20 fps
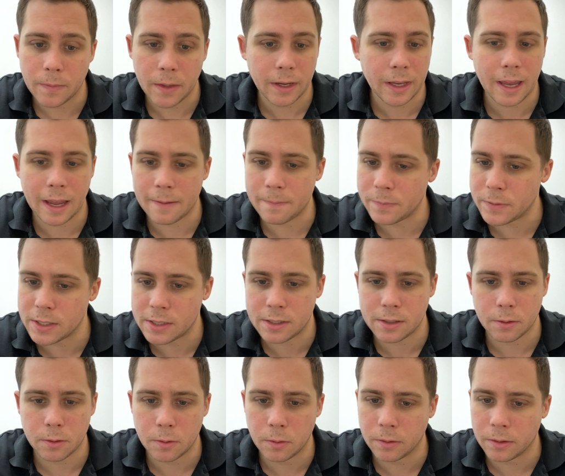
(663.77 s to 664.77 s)
Again, just
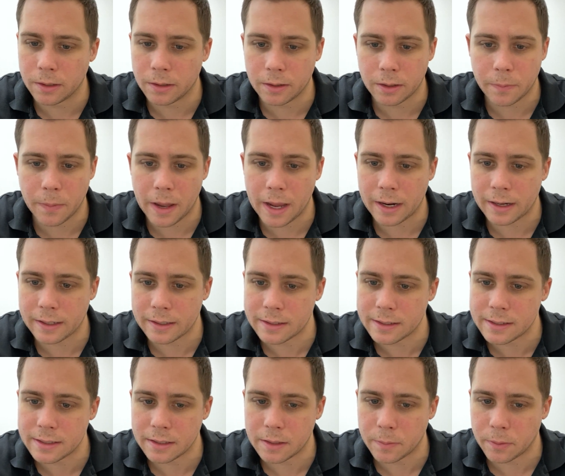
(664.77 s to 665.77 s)
so cool to look back
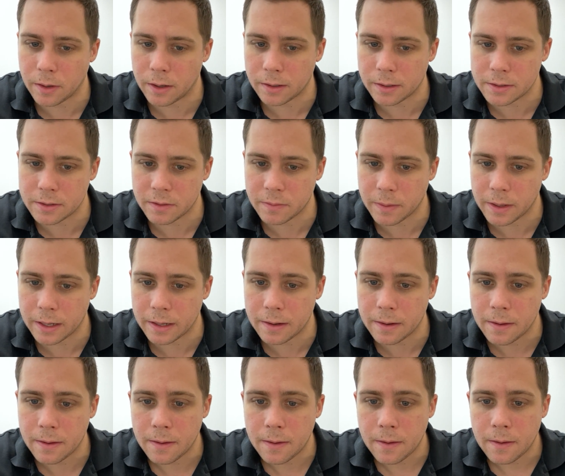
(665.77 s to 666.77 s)
and see the progress we've
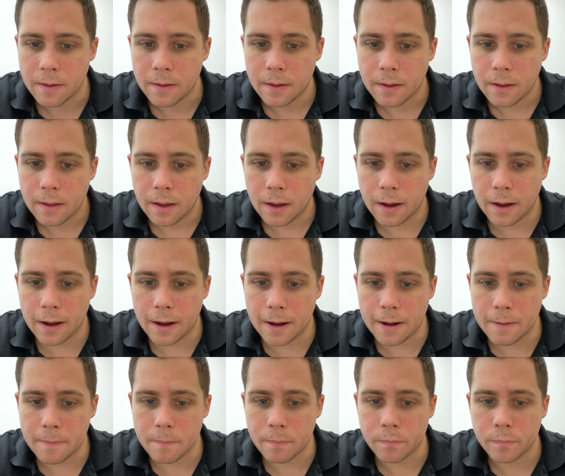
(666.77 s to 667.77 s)
made. Did
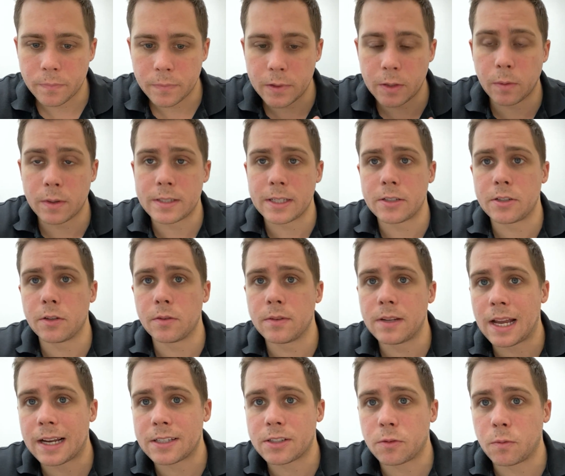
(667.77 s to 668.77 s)
want to say too,
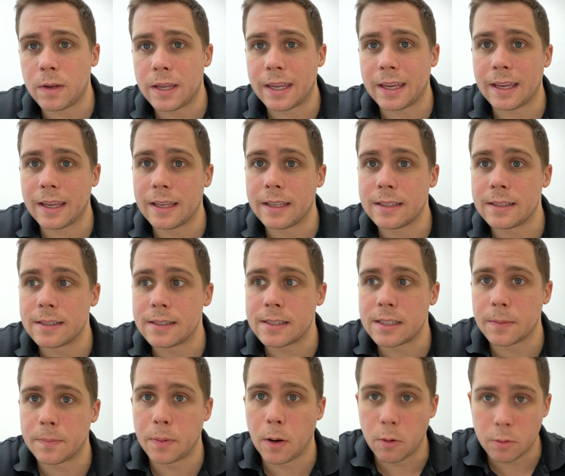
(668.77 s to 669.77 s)
next week is
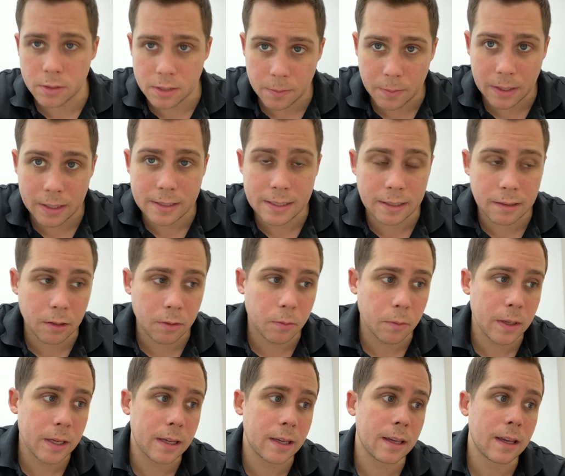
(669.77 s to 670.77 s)
supposed to be a deload
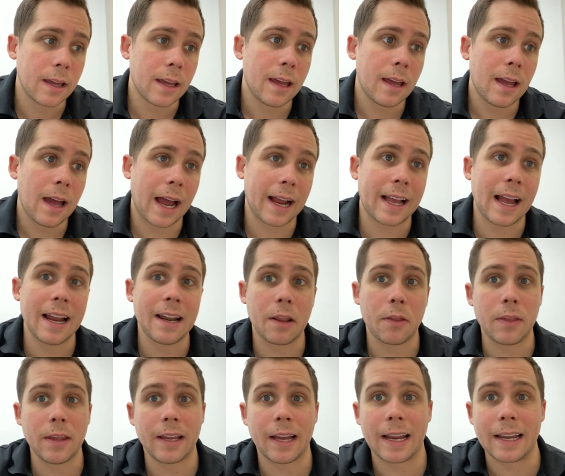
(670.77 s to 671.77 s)
week. I kind
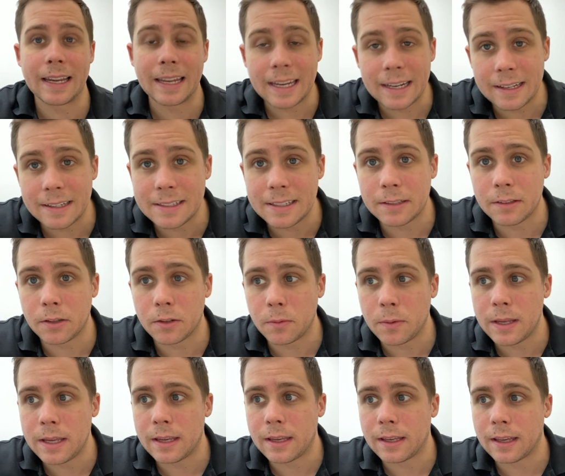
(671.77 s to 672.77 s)
of think I need a deload
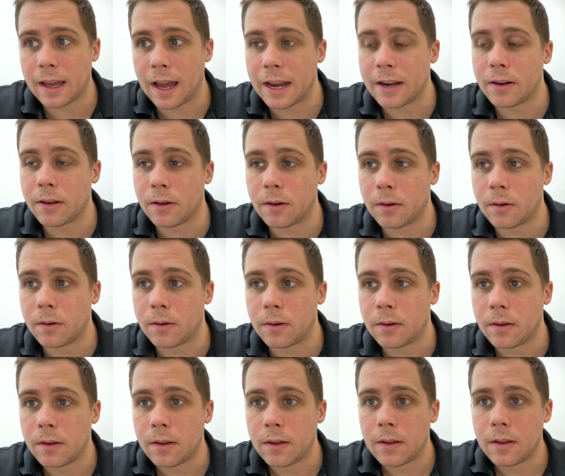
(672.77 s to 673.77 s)
week. I
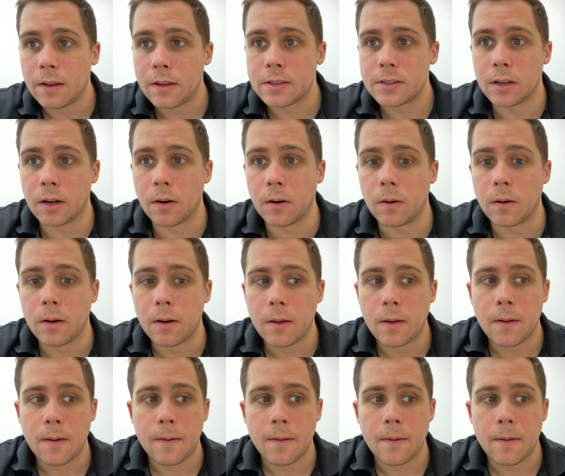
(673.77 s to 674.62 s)
know. So